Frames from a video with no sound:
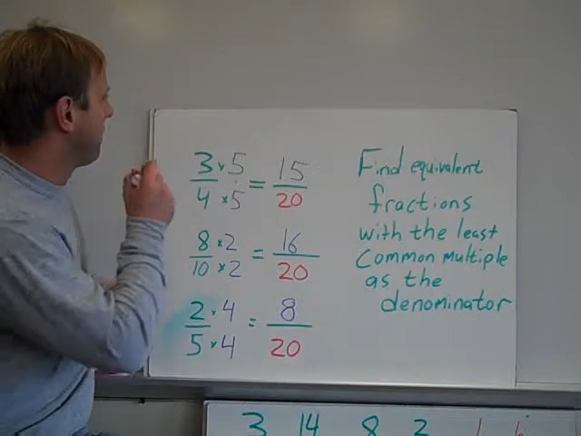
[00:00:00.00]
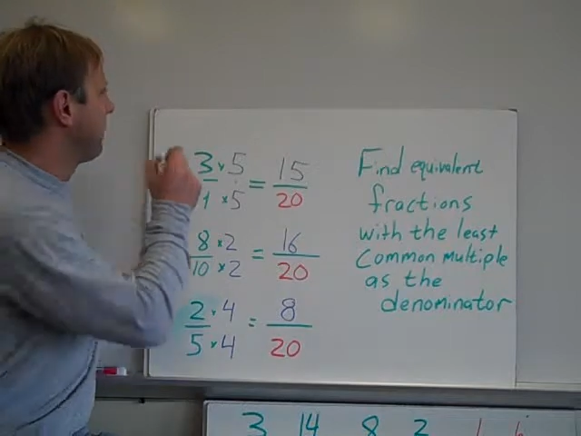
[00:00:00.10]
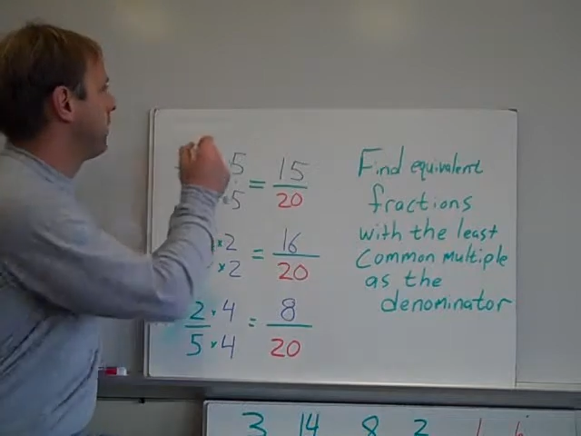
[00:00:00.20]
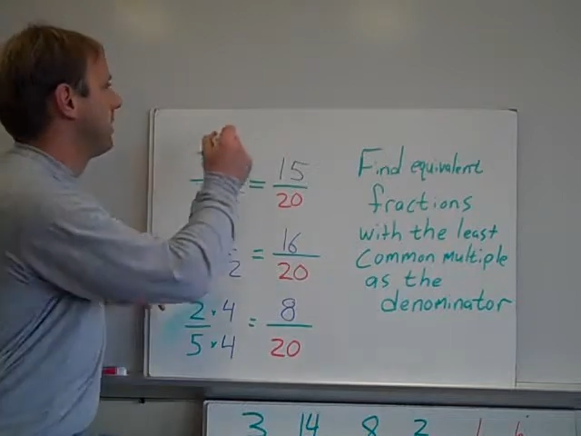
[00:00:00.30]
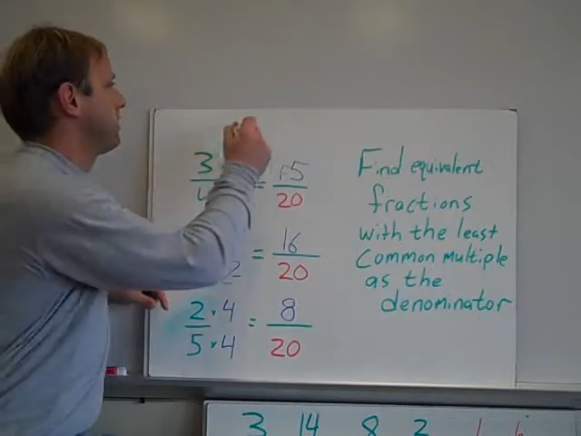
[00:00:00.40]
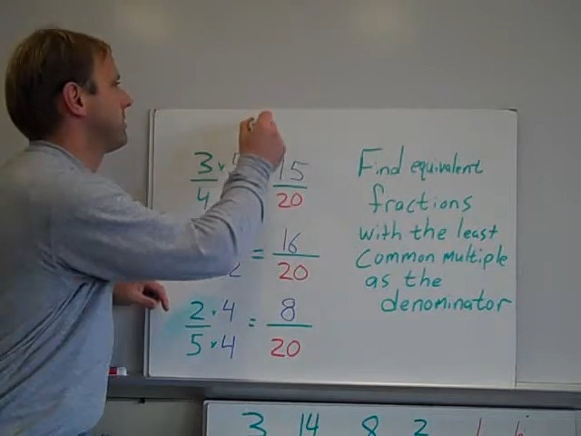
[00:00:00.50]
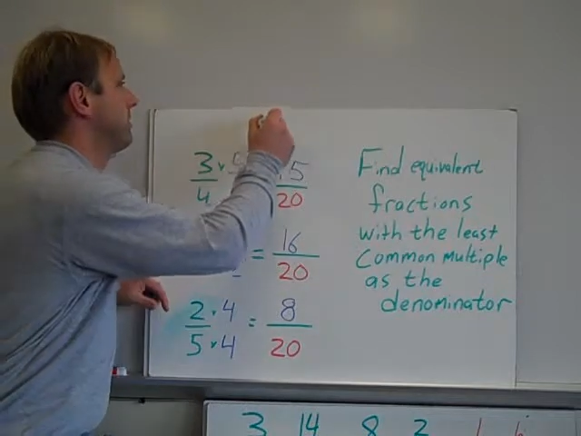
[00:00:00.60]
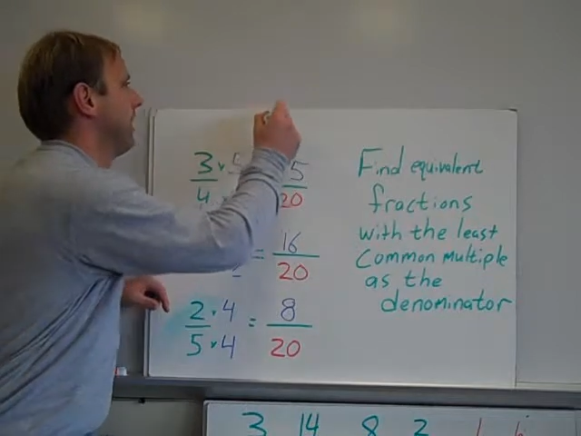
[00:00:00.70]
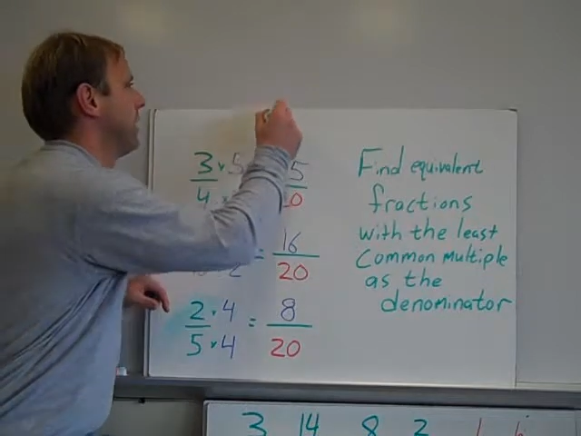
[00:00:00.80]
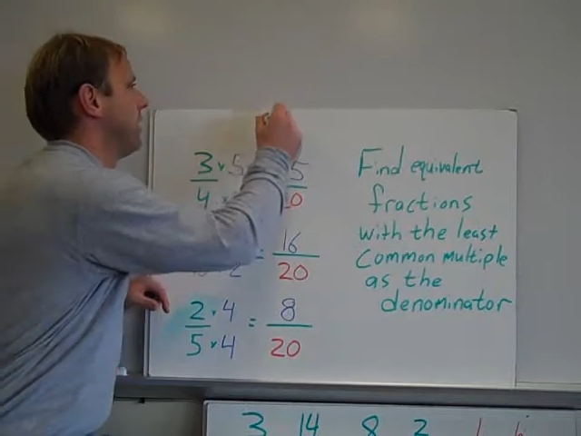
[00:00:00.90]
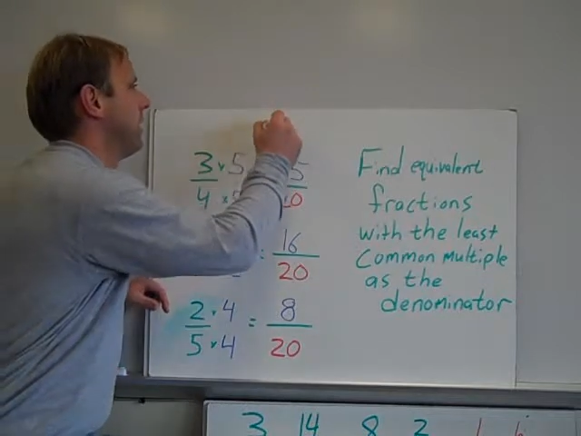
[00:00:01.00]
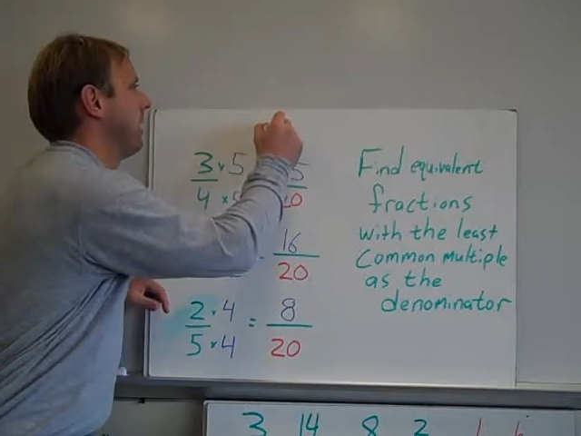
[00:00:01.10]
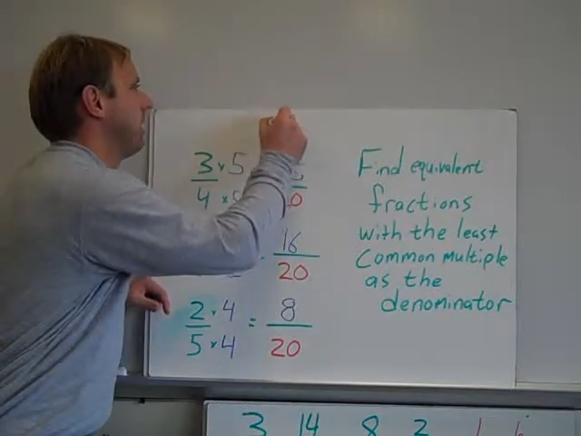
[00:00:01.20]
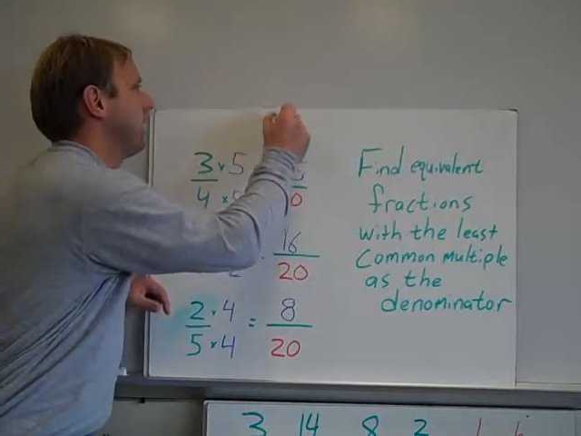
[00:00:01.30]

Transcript: that we also had a